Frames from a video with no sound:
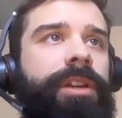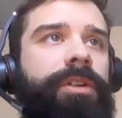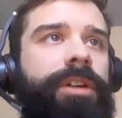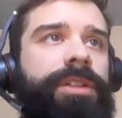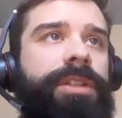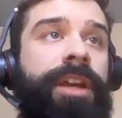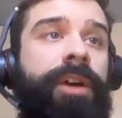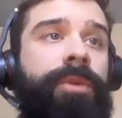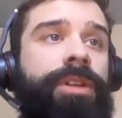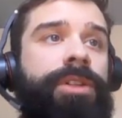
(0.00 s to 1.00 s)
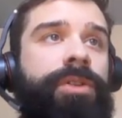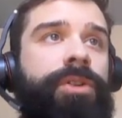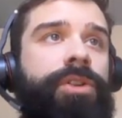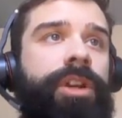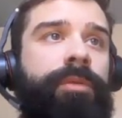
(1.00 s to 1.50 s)
take a look and see how we
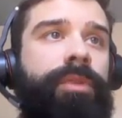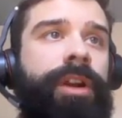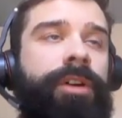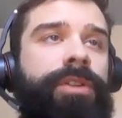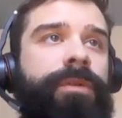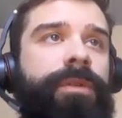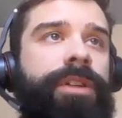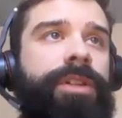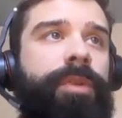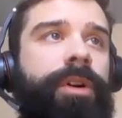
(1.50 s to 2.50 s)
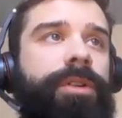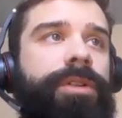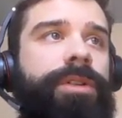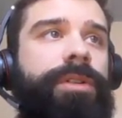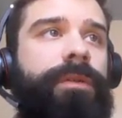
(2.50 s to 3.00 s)
search and browse for these
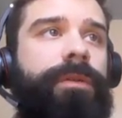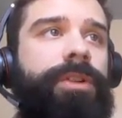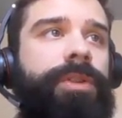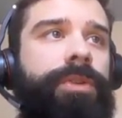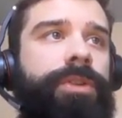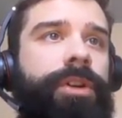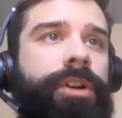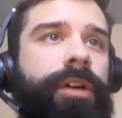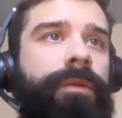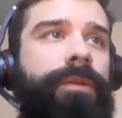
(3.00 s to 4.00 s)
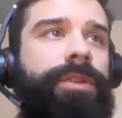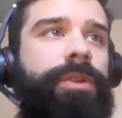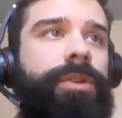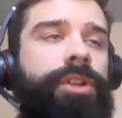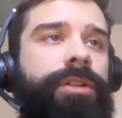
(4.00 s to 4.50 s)
parts. First, we'll start off with
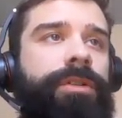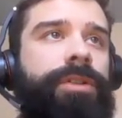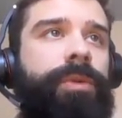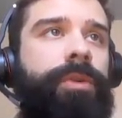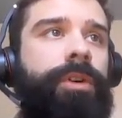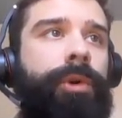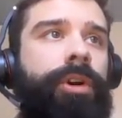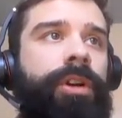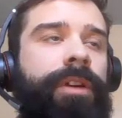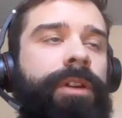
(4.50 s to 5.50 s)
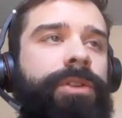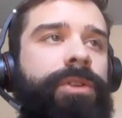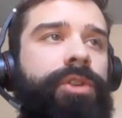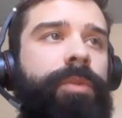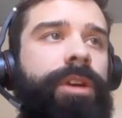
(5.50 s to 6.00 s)
searching. So we'll go to our advanced
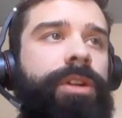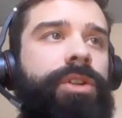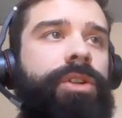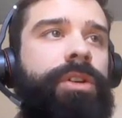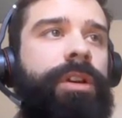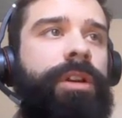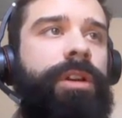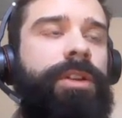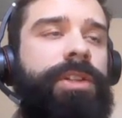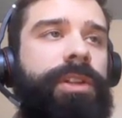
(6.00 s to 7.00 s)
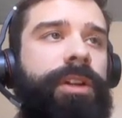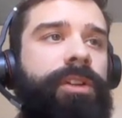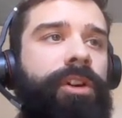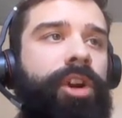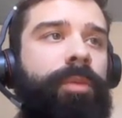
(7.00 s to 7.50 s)
search page,
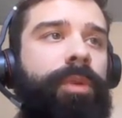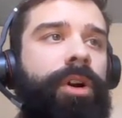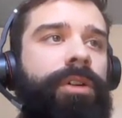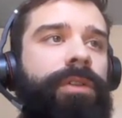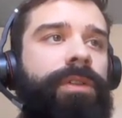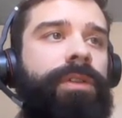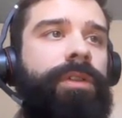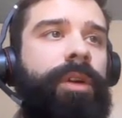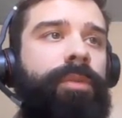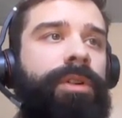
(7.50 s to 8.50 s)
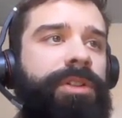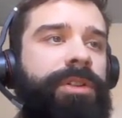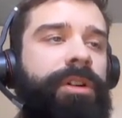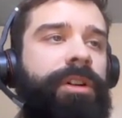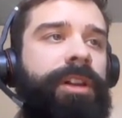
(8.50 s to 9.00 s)
select on our part. That
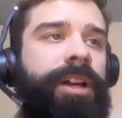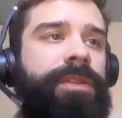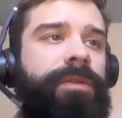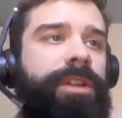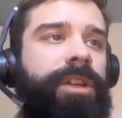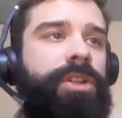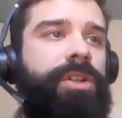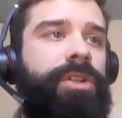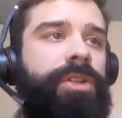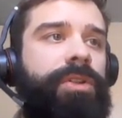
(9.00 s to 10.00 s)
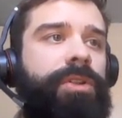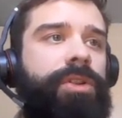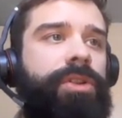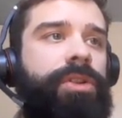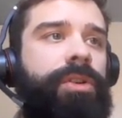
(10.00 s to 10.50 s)
brings in our classification
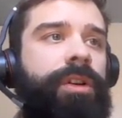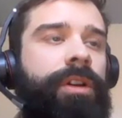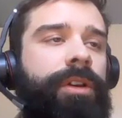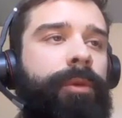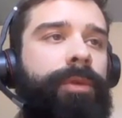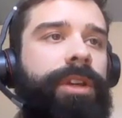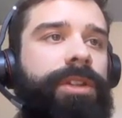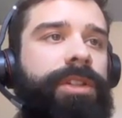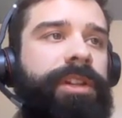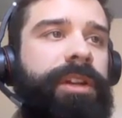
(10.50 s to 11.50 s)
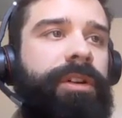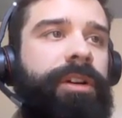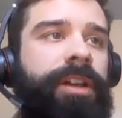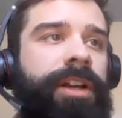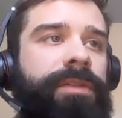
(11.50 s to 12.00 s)
search. We can select
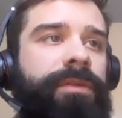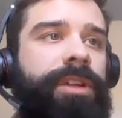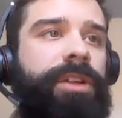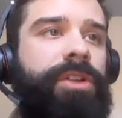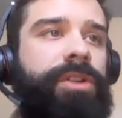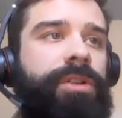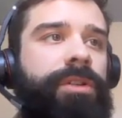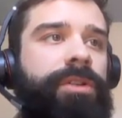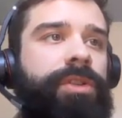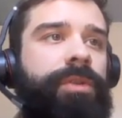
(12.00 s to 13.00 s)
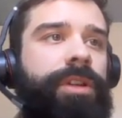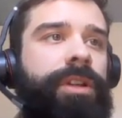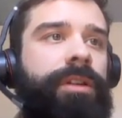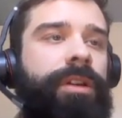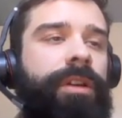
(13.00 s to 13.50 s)
our classification
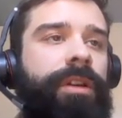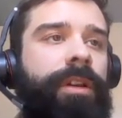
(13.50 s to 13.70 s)
tree.